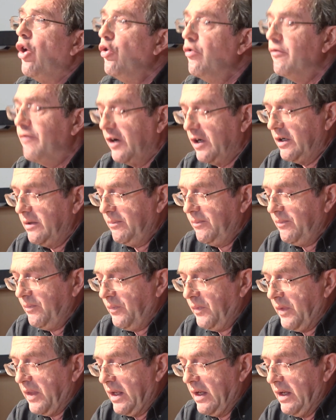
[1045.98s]
over.
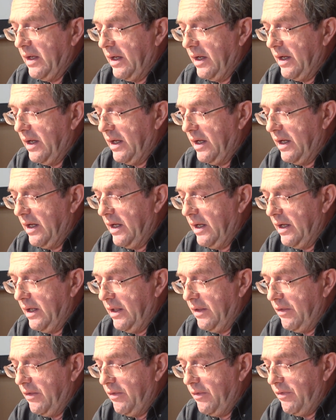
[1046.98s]

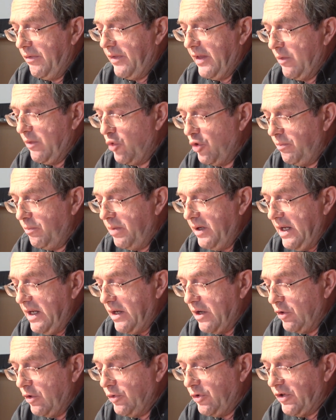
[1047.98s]
There would be
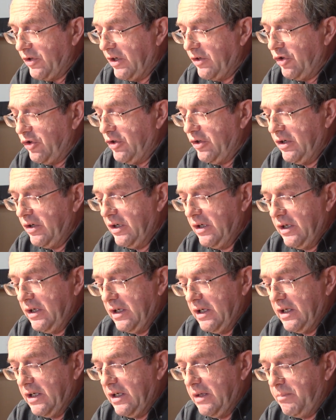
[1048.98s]
no such
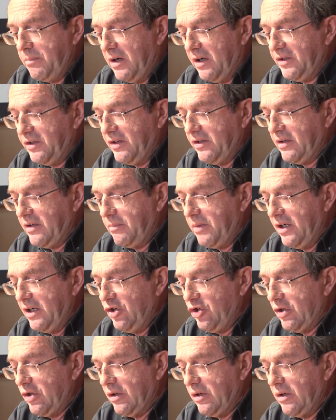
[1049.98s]

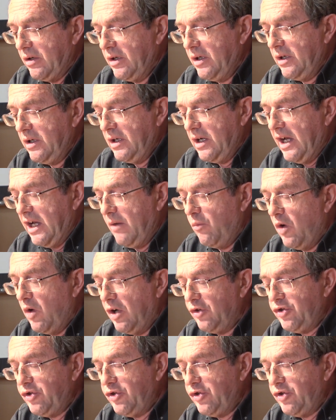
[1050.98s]
participation. And while